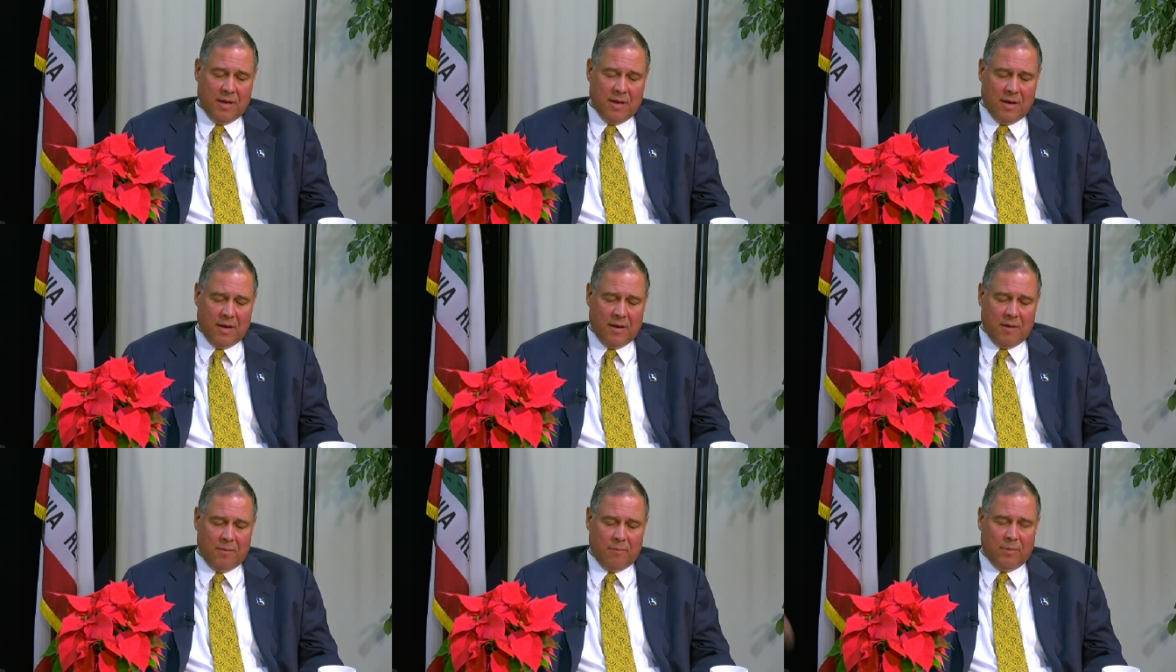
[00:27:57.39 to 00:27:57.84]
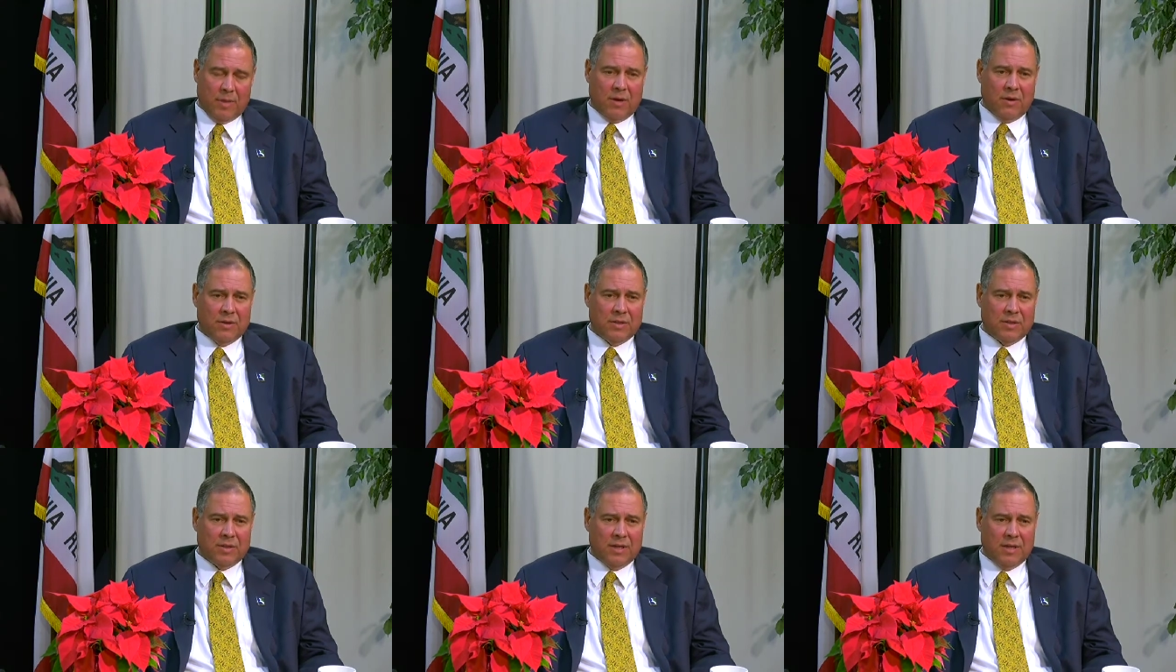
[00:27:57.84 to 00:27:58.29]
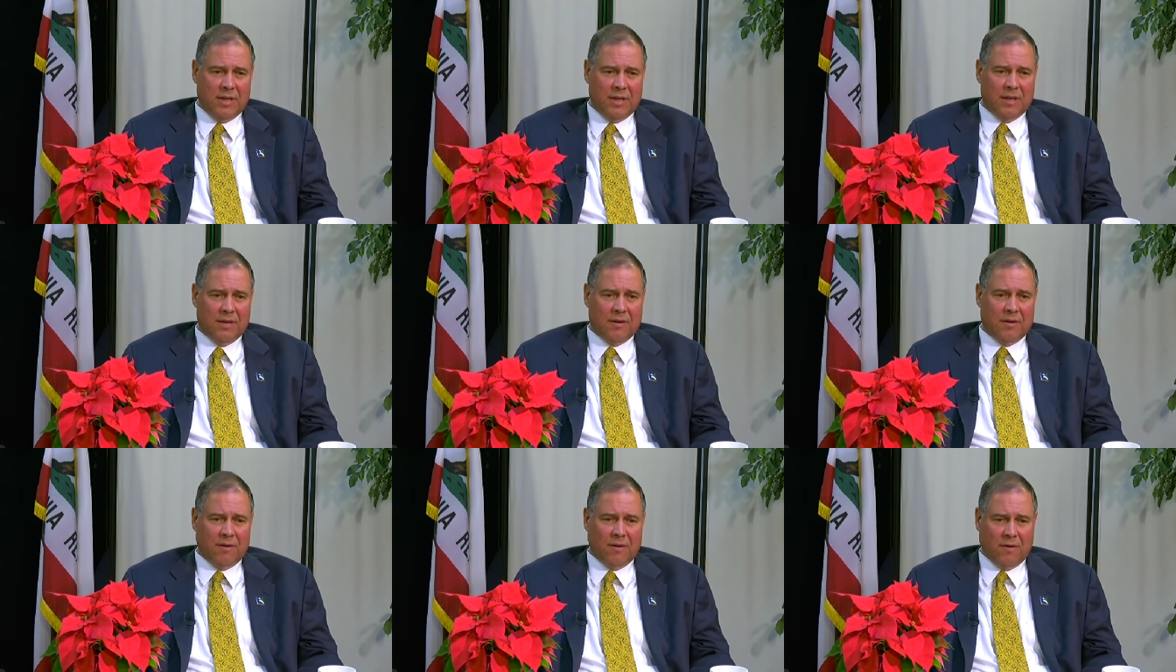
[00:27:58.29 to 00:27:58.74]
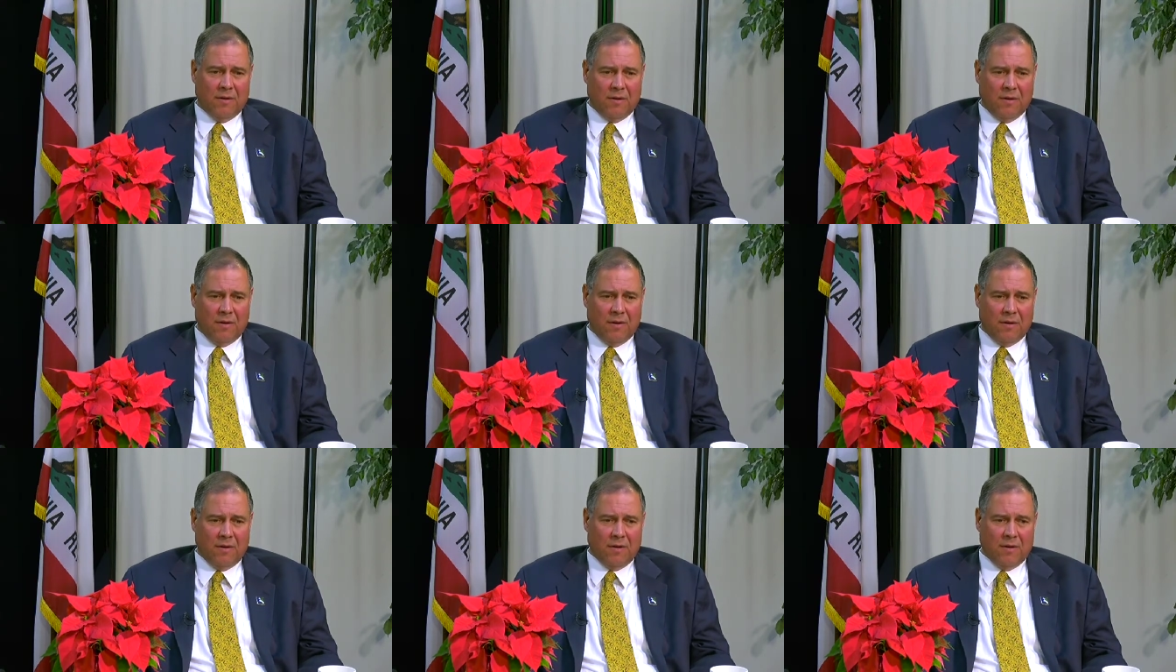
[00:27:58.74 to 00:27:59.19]
Uh, but our city and our,
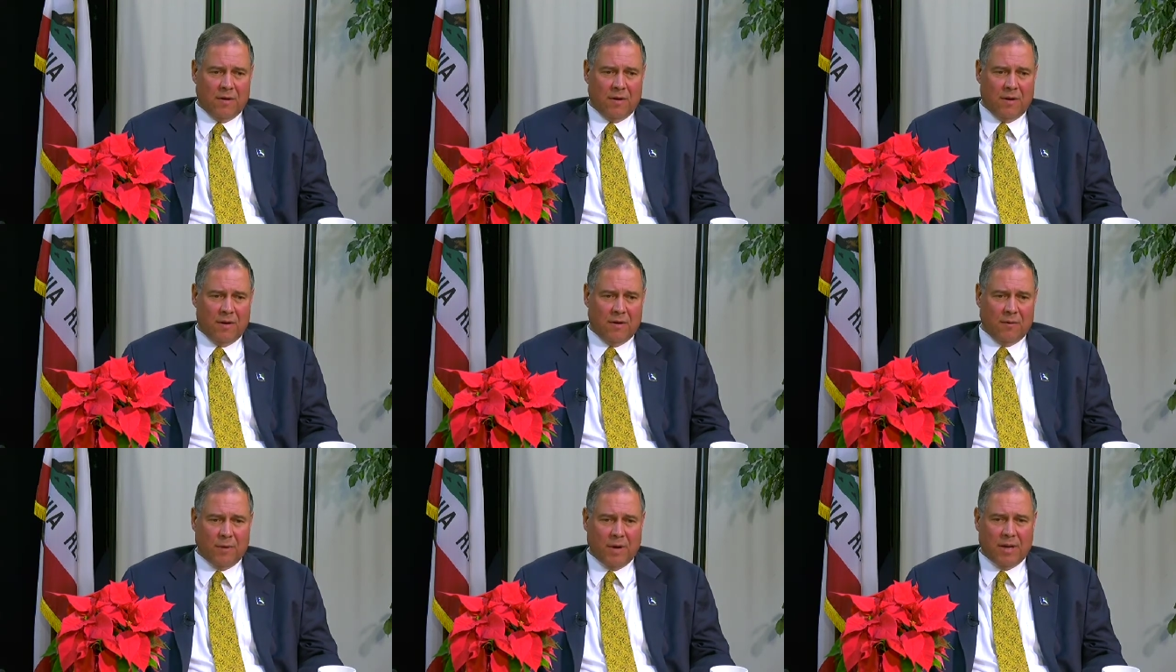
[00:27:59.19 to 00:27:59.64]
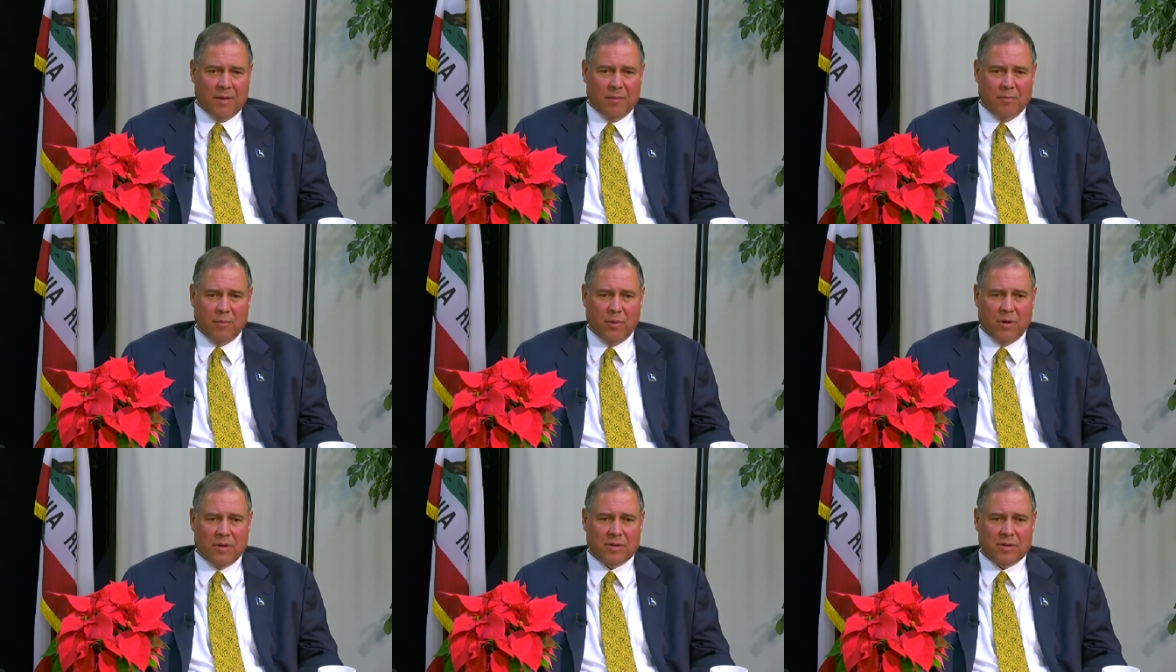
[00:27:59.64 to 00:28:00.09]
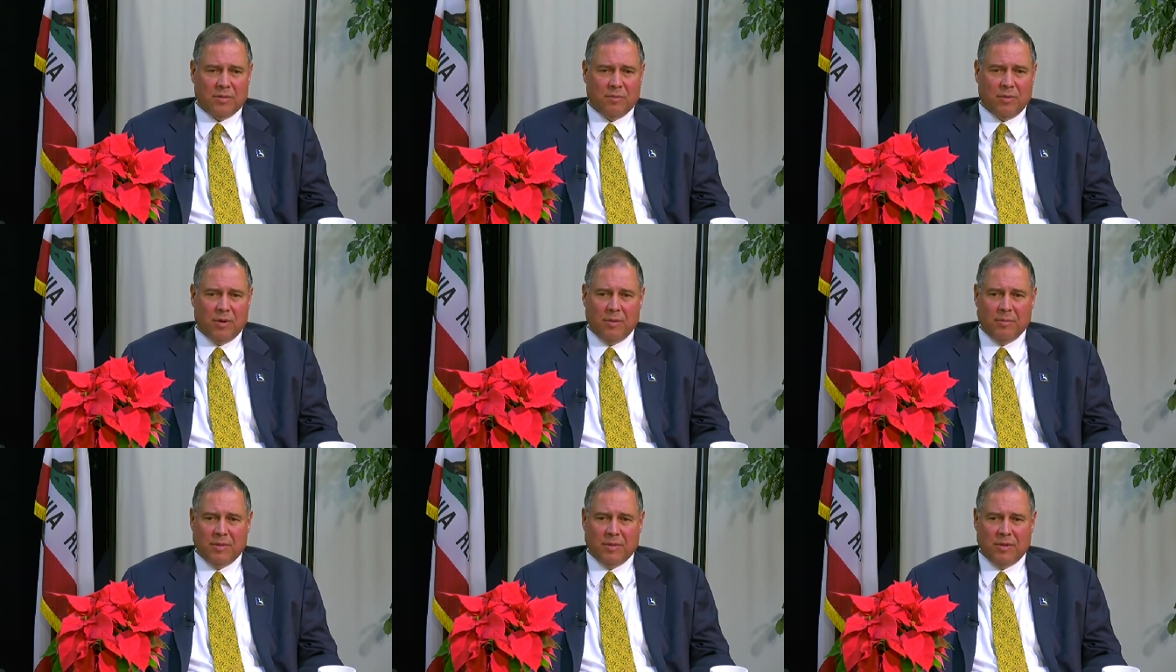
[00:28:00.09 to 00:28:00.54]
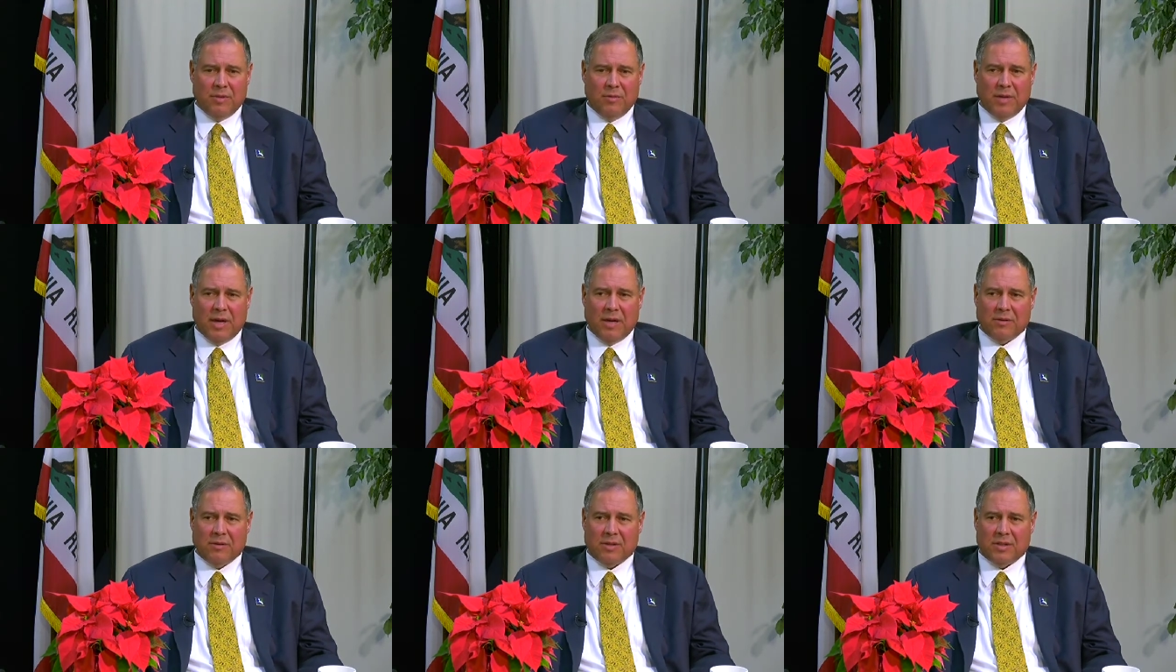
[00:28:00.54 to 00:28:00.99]
our uh, Rec and Parks Department do
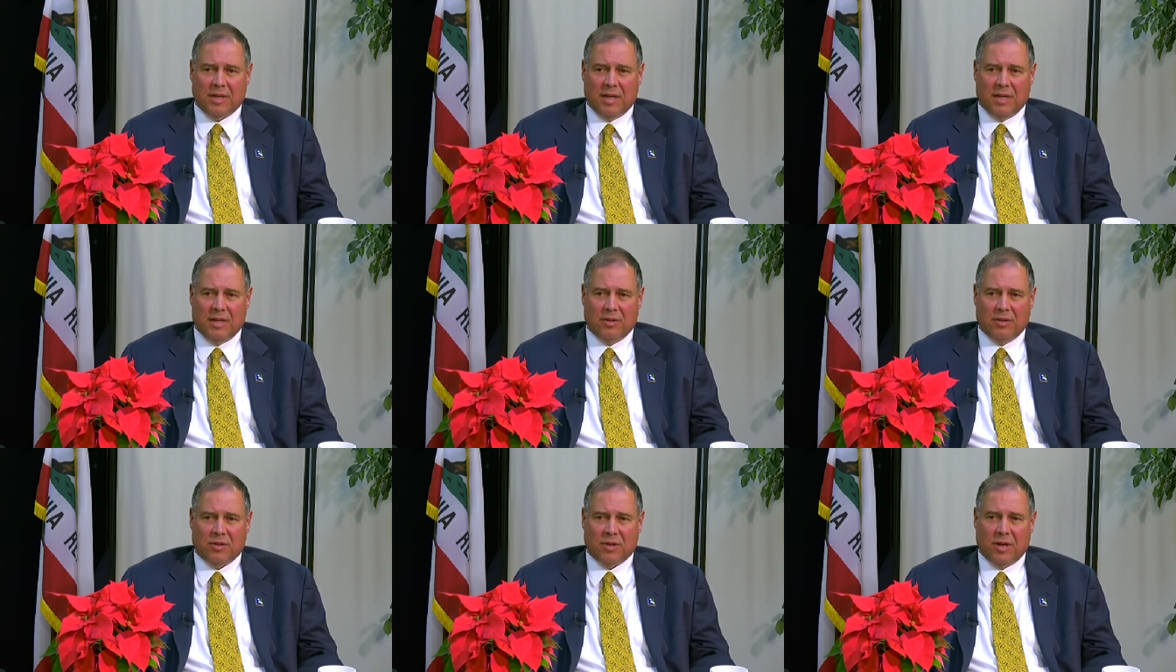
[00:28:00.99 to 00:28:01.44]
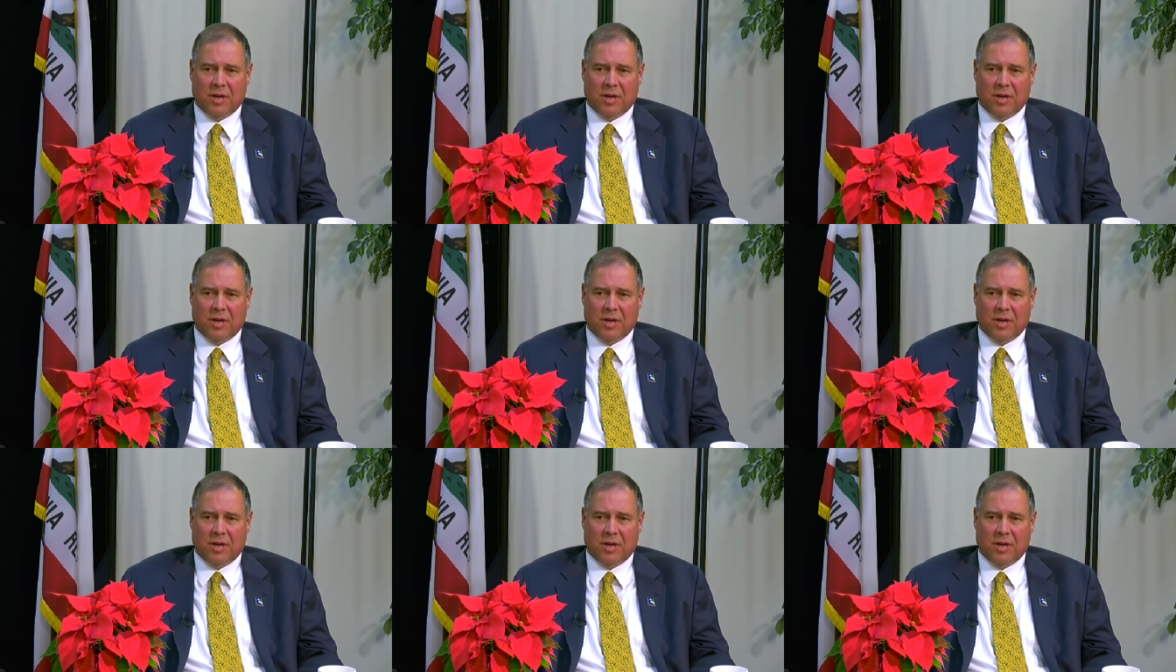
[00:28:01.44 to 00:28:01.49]
an outstanding